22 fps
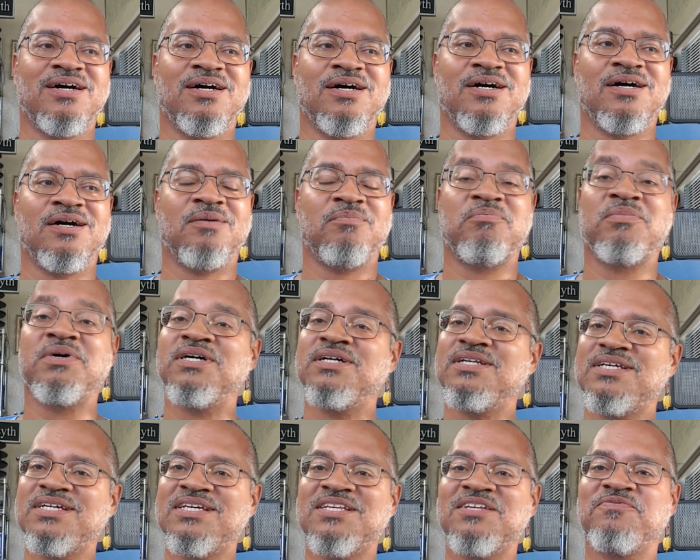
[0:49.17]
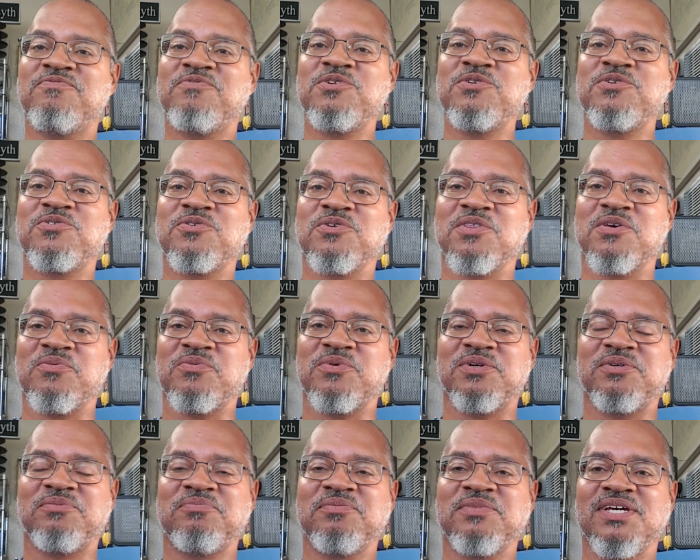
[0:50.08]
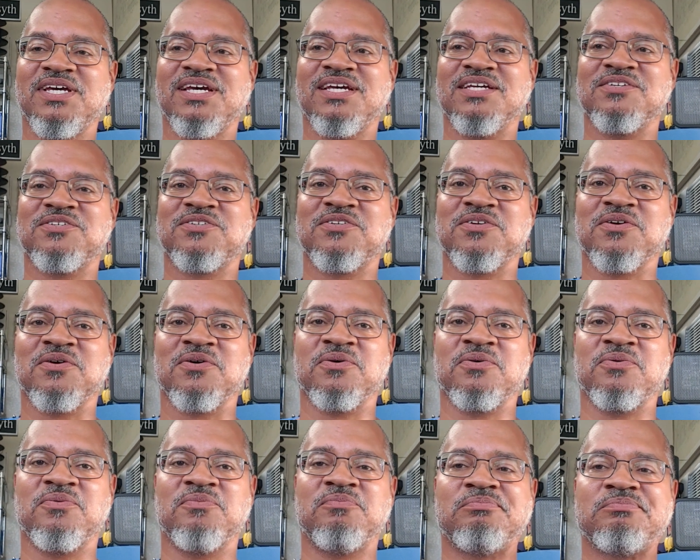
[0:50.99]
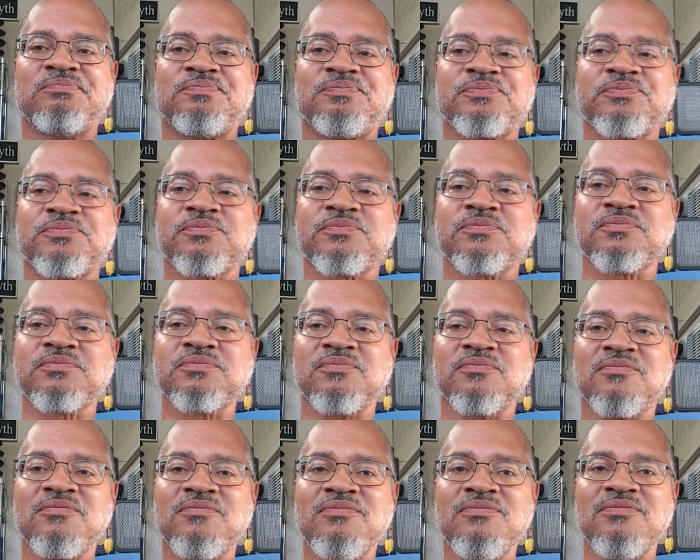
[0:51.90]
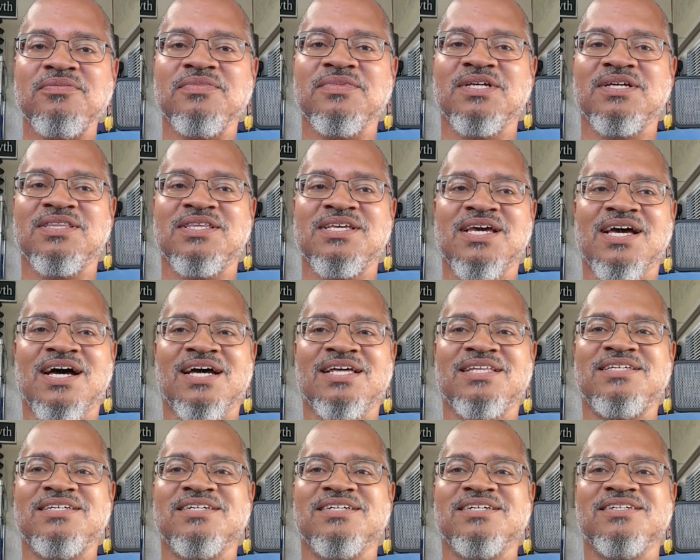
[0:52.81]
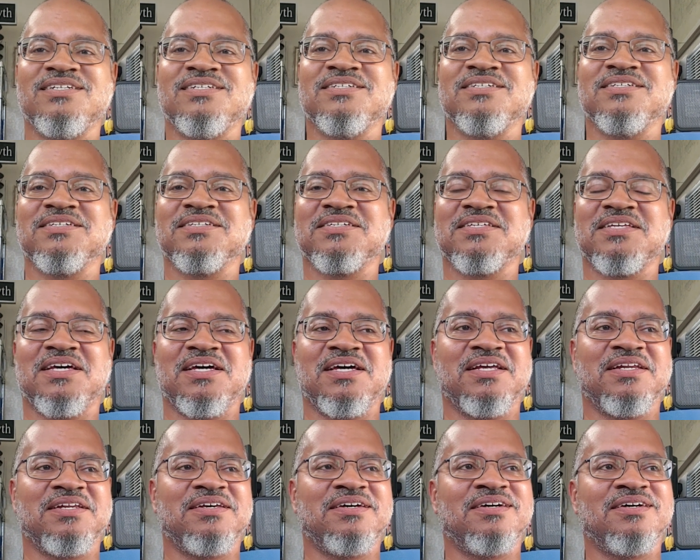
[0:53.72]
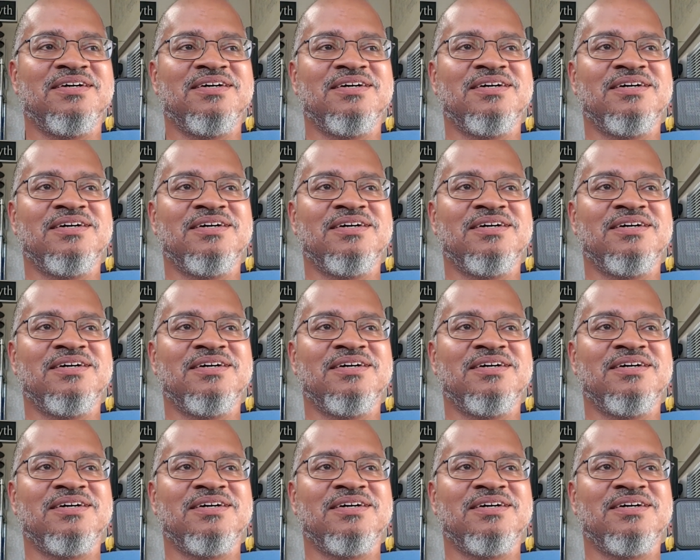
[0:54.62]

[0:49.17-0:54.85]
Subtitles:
But in the future they will. And so the idea is that